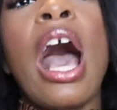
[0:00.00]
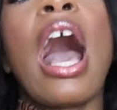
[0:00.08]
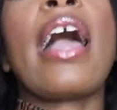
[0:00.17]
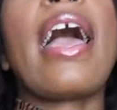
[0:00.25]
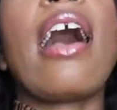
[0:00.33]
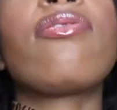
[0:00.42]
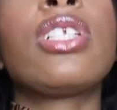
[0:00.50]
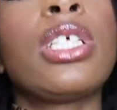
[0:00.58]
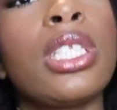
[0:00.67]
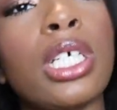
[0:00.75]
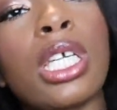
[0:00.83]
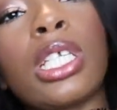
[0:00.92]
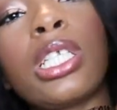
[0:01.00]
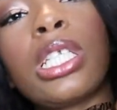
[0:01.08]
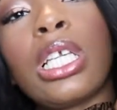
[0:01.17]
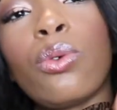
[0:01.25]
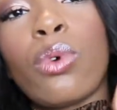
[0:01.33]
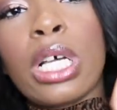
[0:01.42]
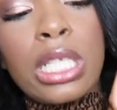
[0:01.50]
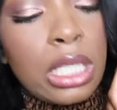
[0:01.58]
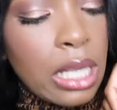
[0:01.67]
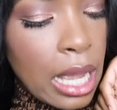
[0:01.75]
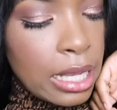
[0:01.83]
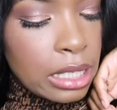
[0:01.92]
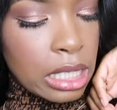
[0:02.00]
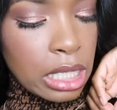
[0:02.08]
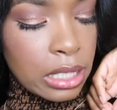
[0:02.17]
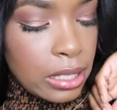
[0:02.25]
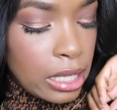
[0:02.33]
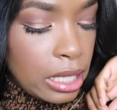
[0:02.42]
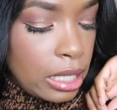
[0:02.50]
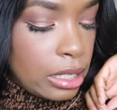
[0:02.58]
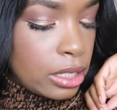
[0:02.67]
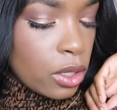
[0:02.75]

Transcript: I have to look and see what size this is.